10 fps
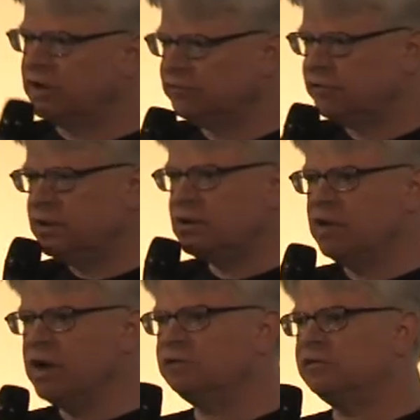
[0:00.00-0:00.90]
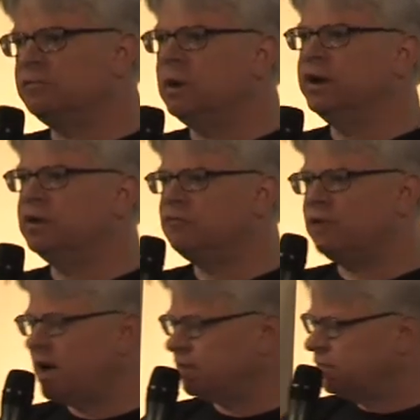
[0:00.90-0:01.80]
dusty collection might in
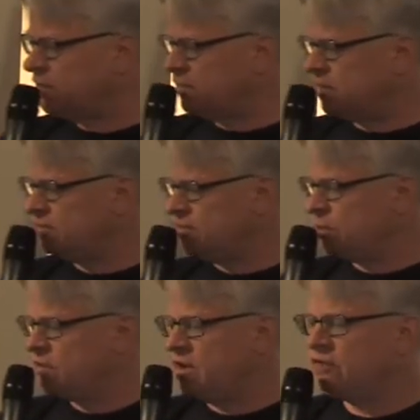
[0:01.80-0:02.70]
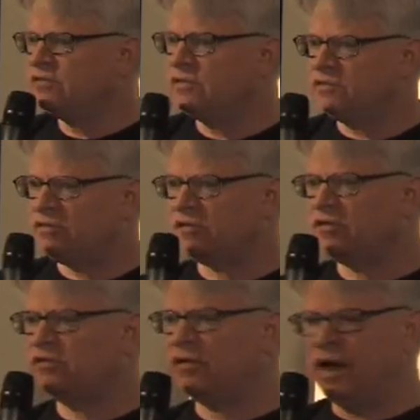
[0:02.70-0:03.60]
fact possess the potential to
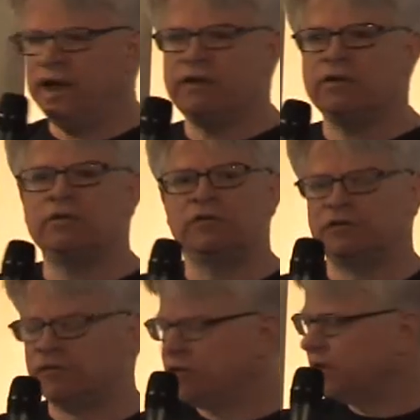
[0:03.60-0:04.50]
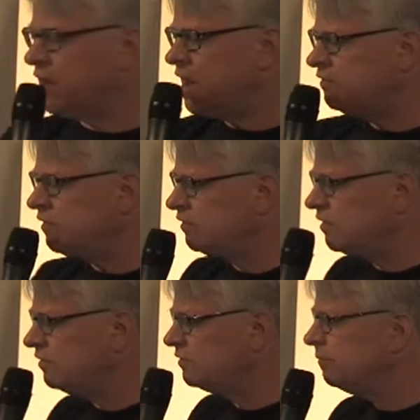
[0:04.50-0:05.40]
sustain or destroy
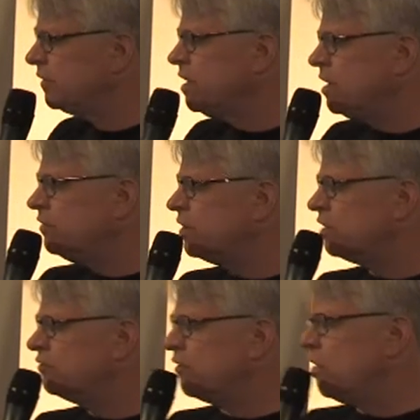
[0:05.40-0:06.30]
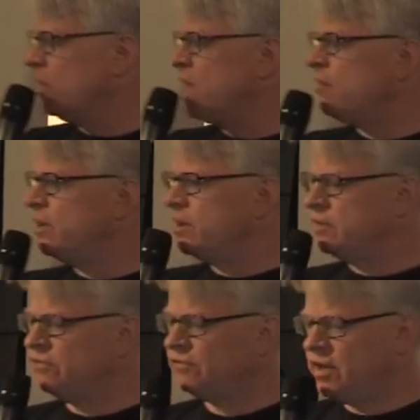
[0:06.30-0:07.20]
consciousness, to control how we
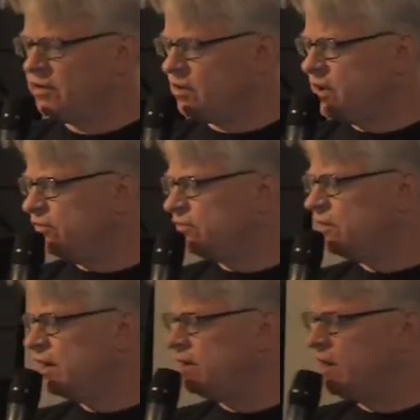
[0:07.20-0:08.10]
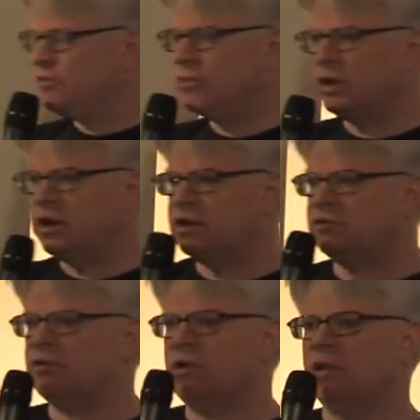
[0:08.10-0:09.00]
understand our history and ultimately
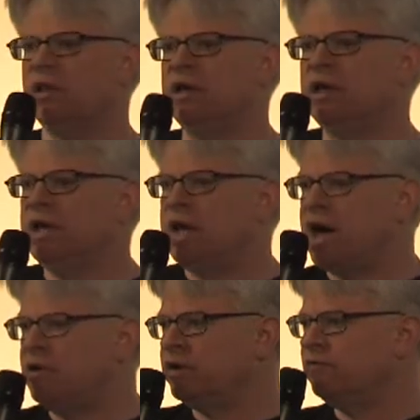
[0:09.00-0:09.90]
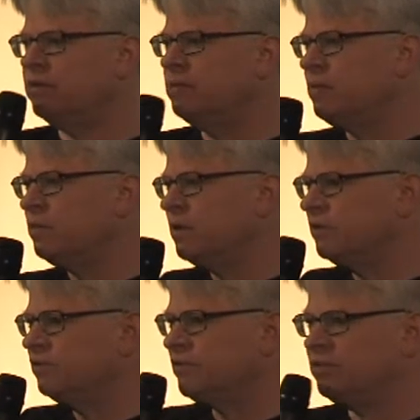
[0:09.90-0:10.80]
control how we remember.
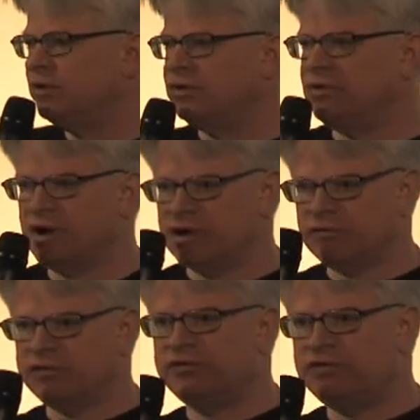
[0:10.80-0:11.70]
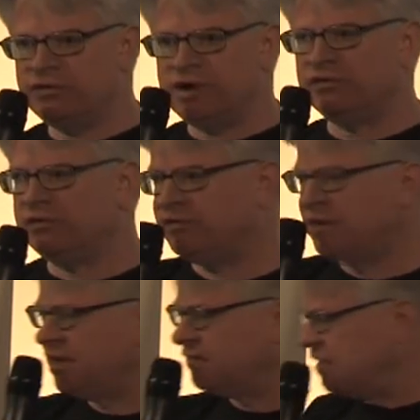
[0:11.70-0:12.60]
So, you know, archivists, you exercise